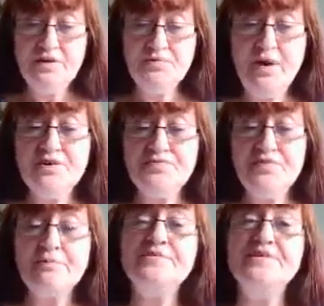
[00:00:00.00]
As well as
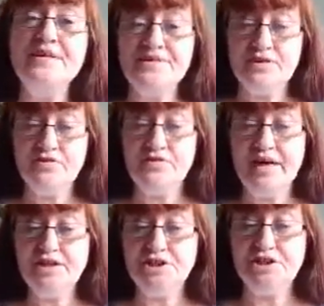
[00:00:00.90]
representing
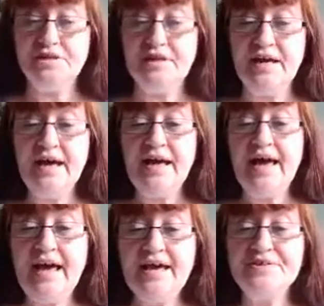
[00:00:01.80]
creation,
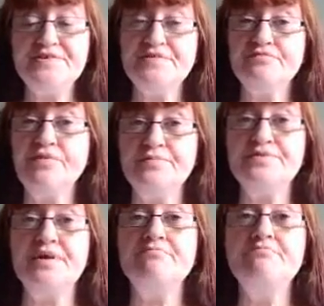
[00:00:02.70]
eggs
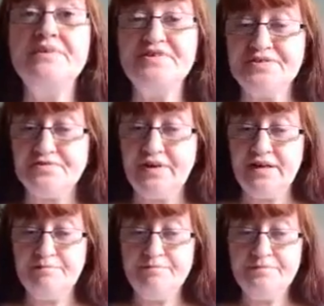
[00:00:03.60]
represent
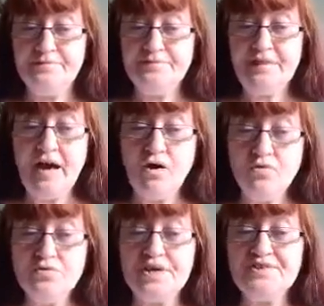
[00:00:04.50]
mystery. They
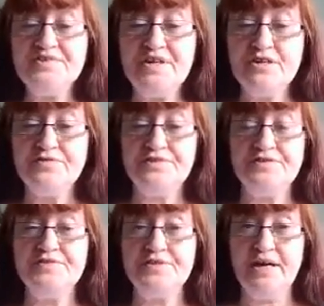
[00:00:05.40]
hold a secret
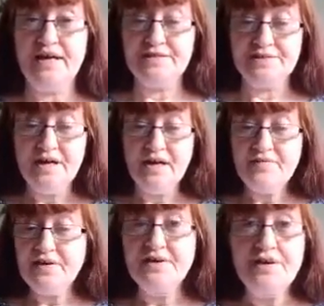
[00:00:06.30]
inside
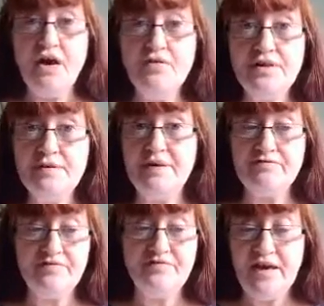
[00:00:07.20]
that can only
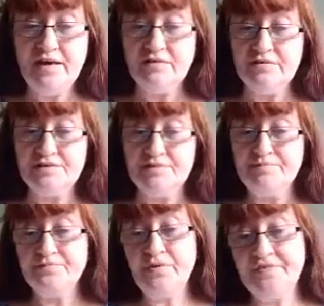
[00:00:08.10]
be revealed
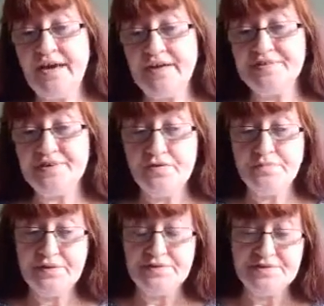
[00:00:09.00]
when the egg is
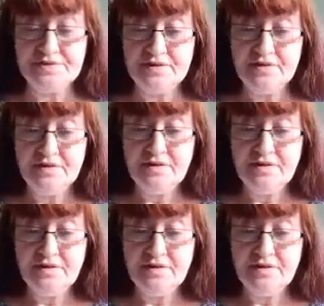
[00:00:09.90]
opened.